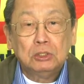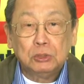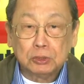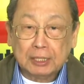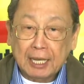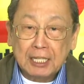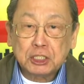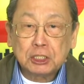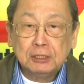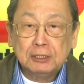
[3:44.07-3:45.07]
to
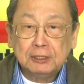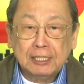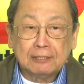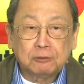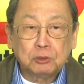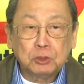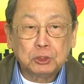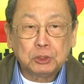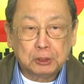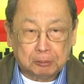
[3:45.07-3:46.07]
cancel the debt
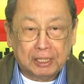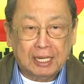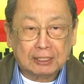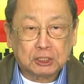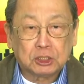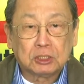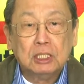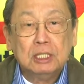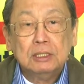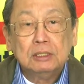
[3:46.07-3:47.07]
to the banks,